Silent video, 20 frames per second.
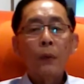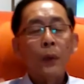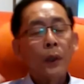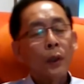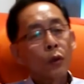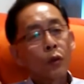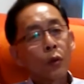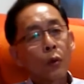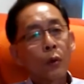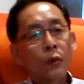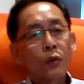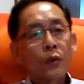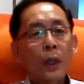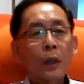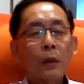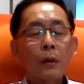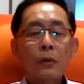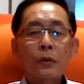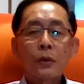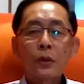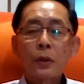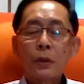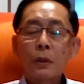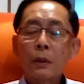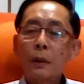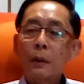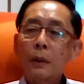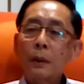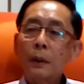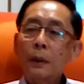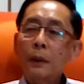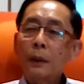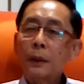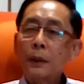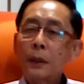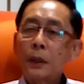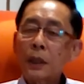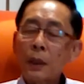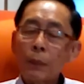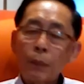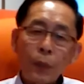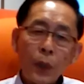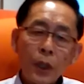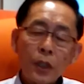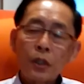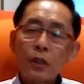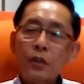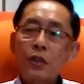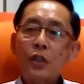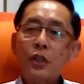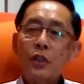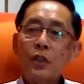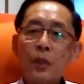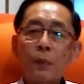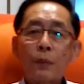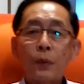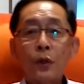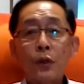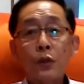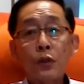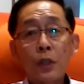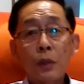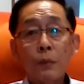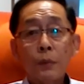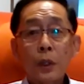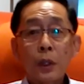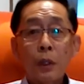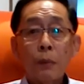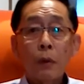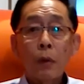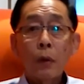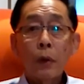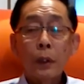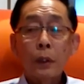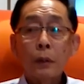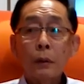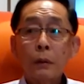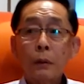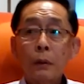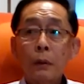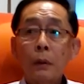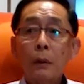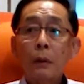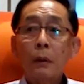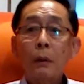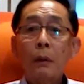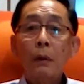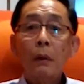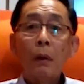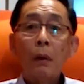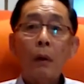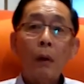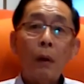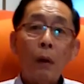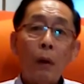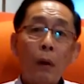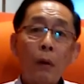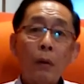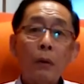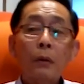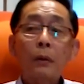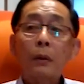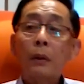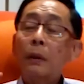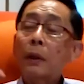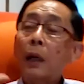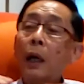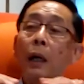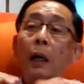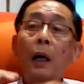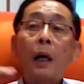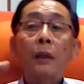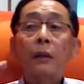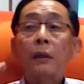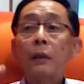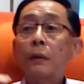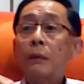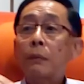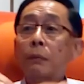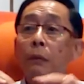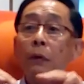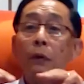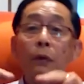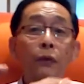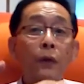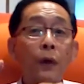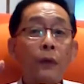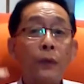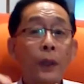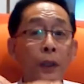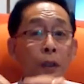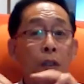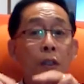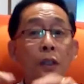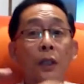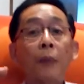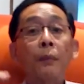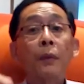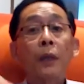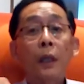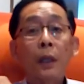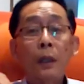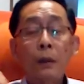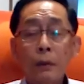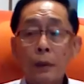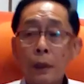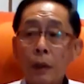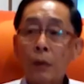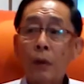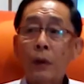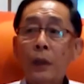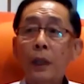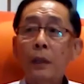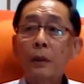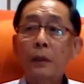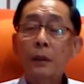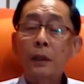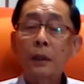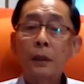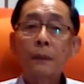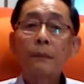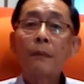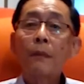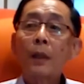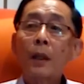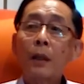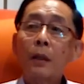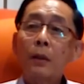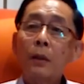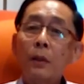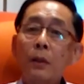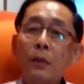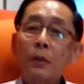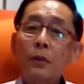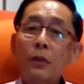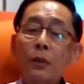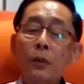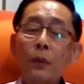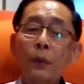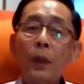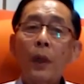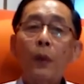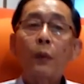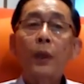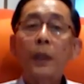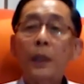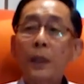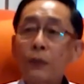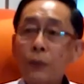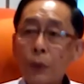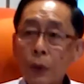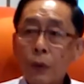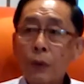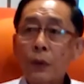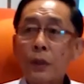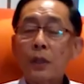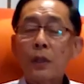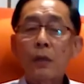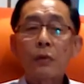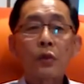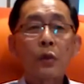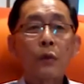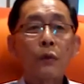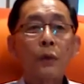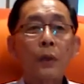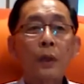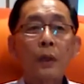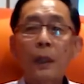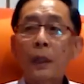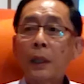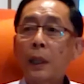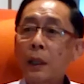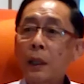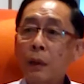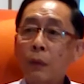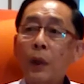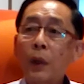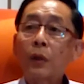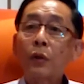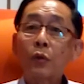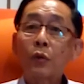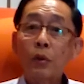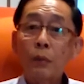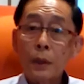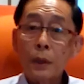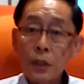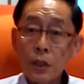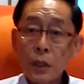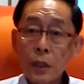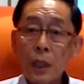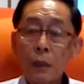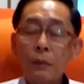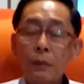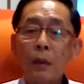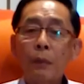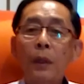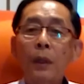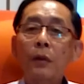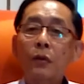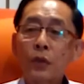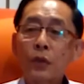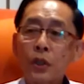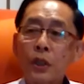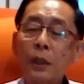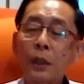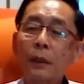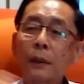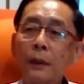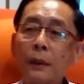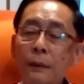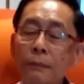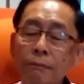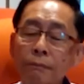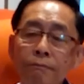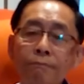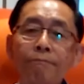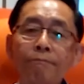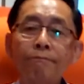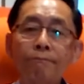Whether tocotrienols suppress the genes that produce the beta amyloid or other factors coming in and all that you see. So we are waiting for the results. Hopefully I get in one to two months time, that'll be interesting.